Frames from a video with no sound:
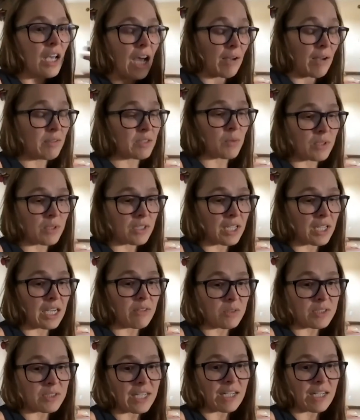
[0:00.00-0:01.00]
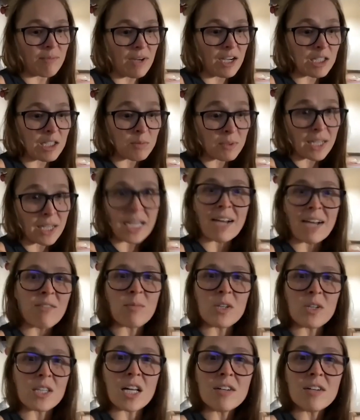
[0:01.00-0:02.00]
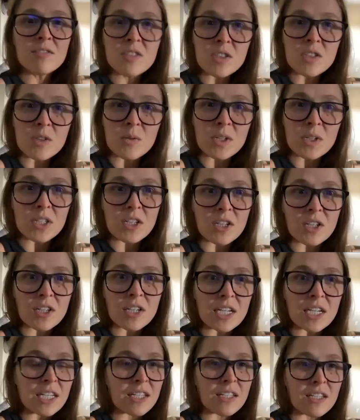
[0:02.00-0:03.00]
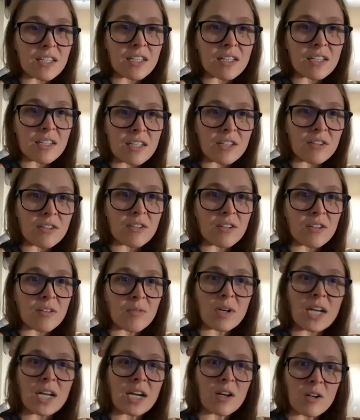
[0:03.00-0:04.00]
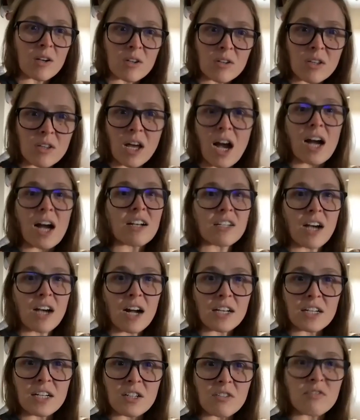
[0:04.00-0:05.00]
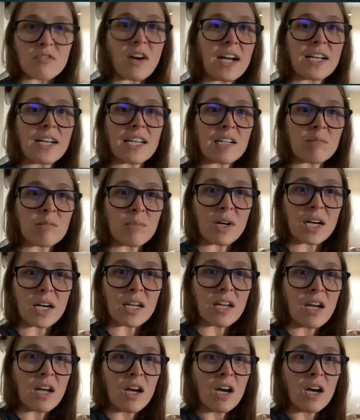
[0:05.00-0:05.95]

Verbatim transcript: I was one thing I would say to my husband, like everyone loves you when you're in in the ring or the octagon and you're fighting, but